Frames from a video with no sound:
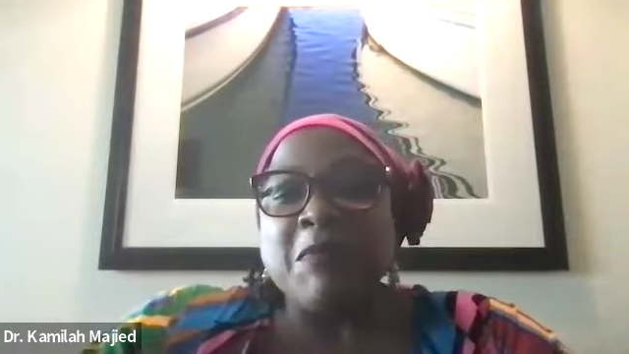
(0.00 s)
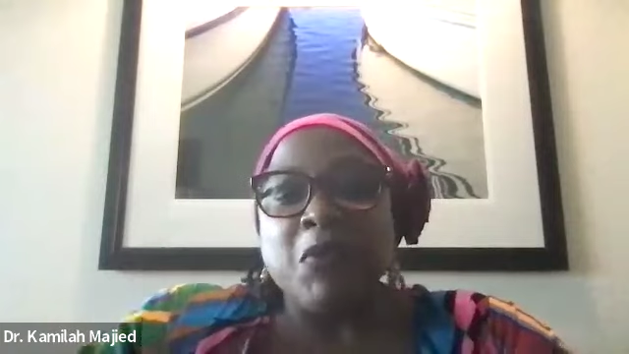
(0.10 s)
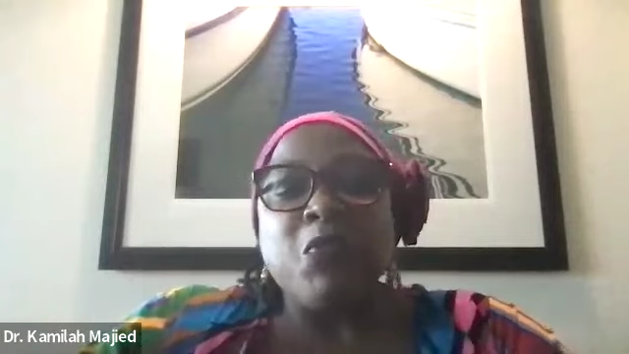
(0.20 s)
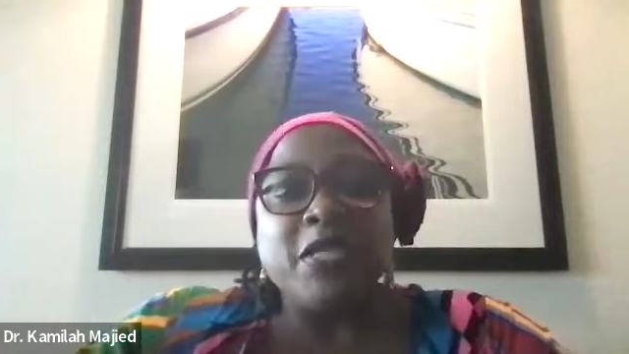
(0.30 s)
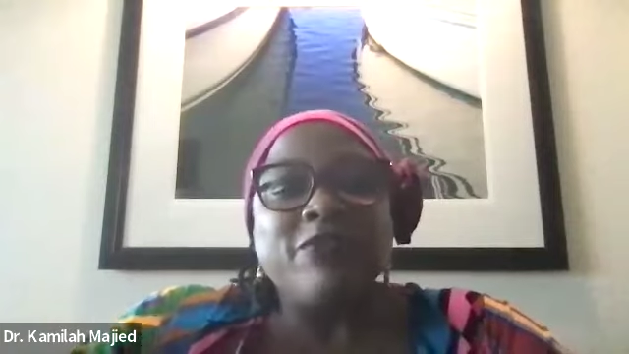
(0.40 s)

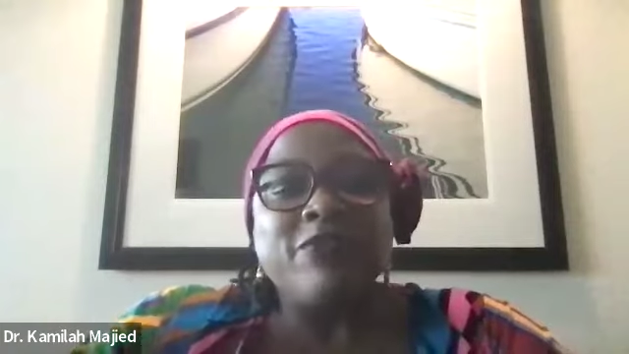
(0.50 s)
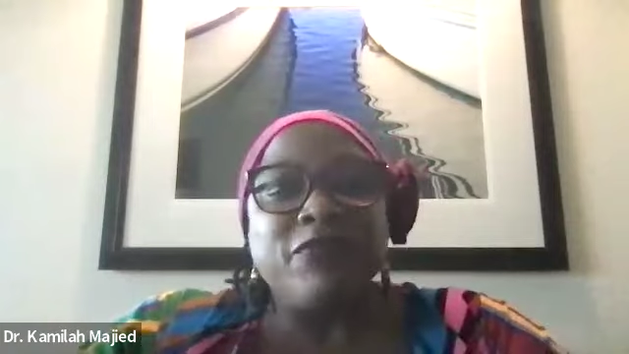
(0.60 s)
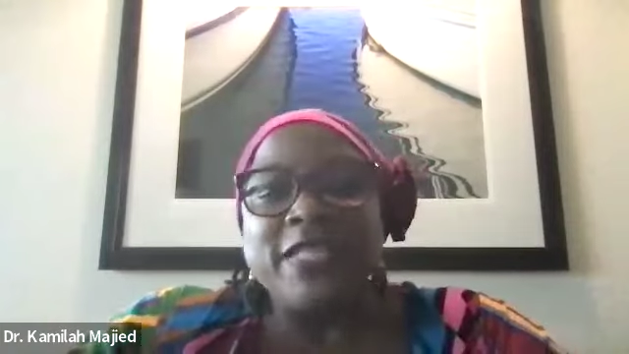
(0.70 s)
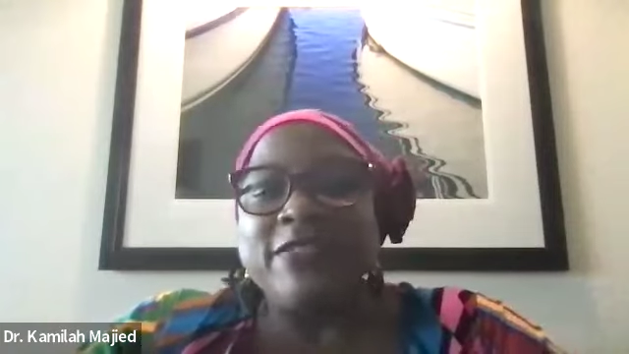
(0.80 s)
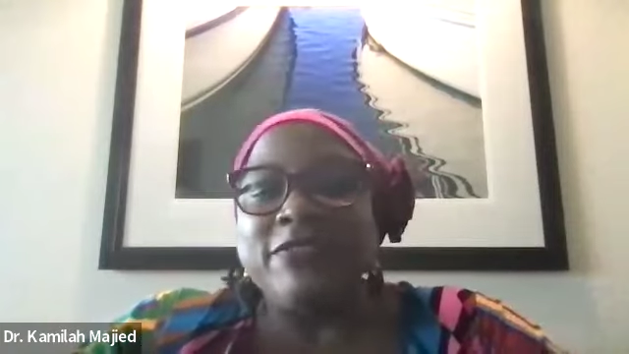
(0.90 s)
But what's
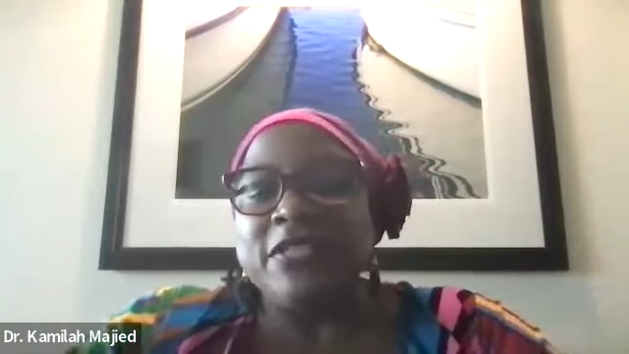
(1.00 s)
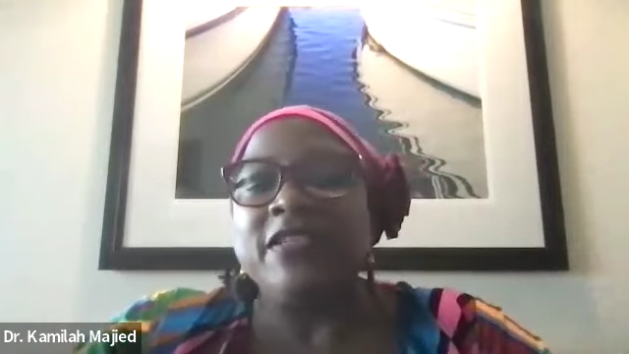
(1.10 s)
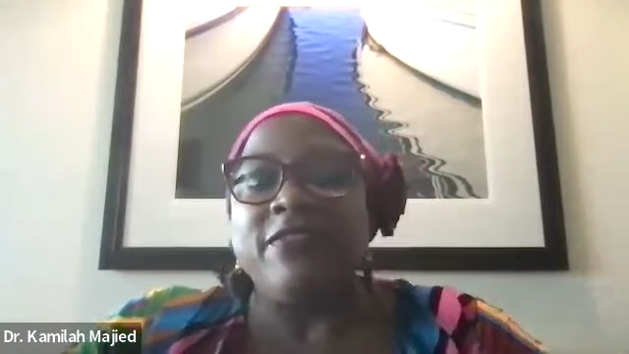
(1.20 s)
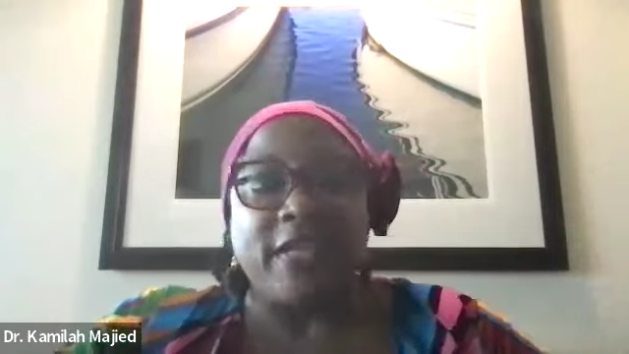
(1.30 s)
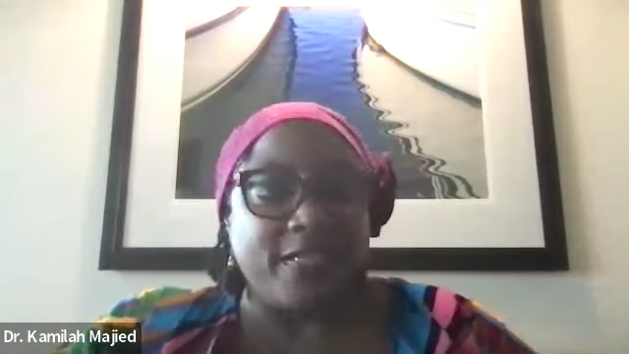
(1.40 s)
really,
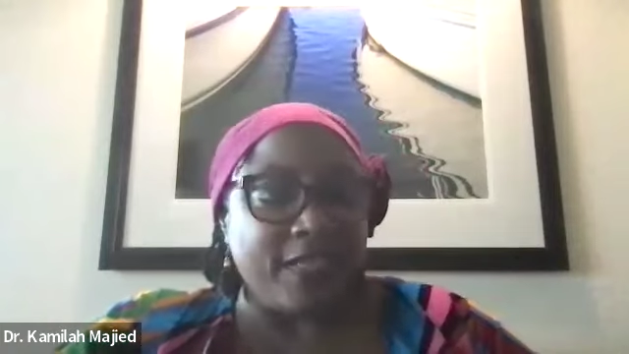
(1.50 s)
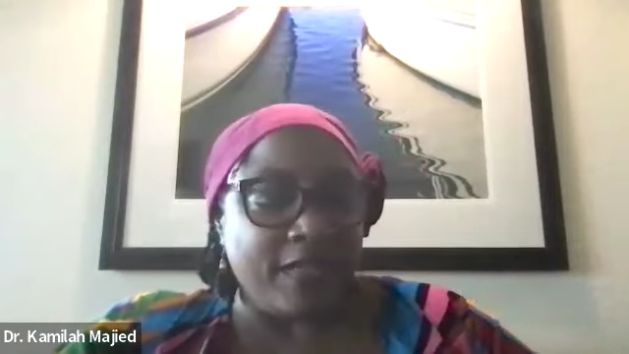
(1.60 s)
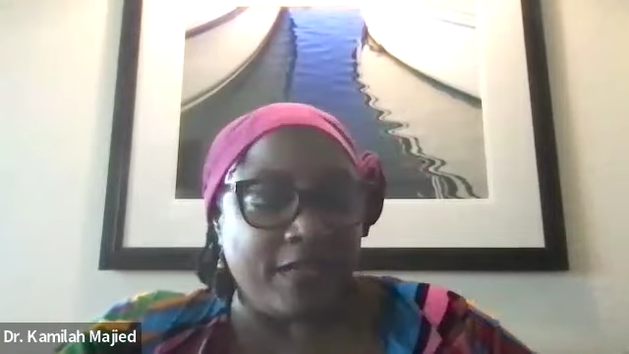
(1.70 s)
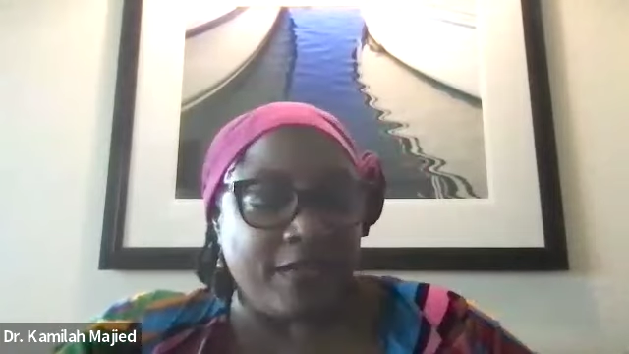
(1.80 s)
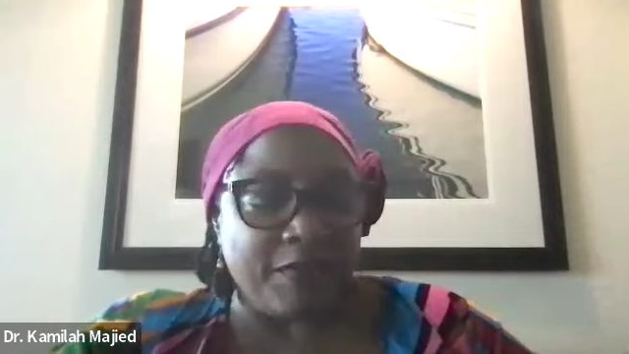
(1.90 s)
really
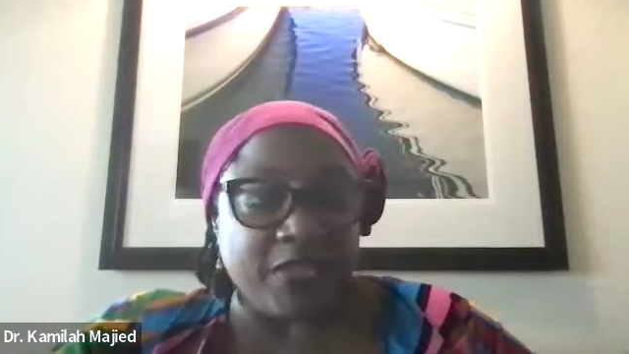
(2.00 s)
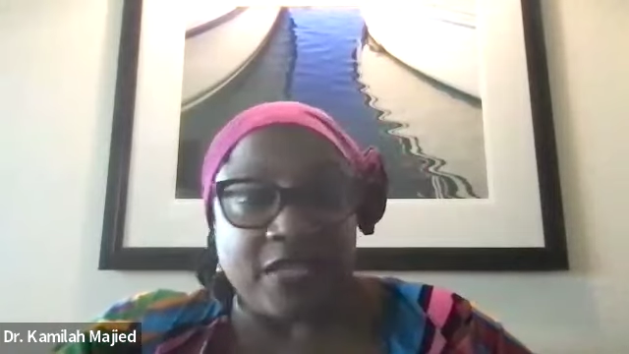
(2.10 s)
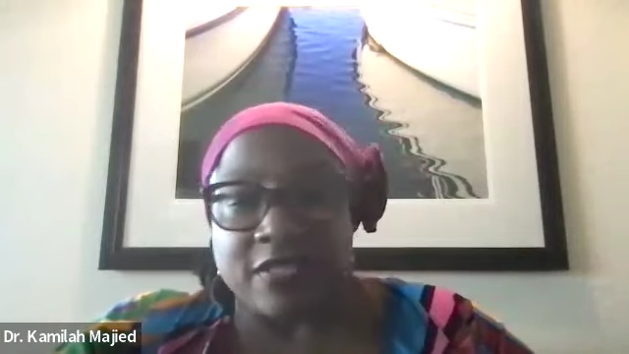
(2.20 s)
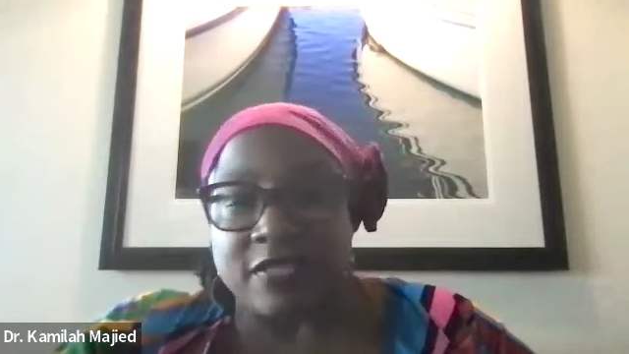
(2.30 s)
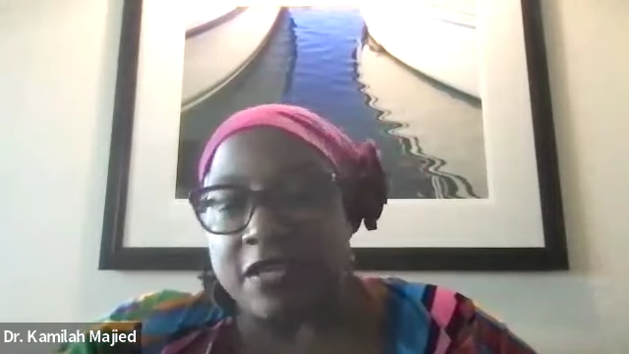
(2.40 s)
fascinating about Doctor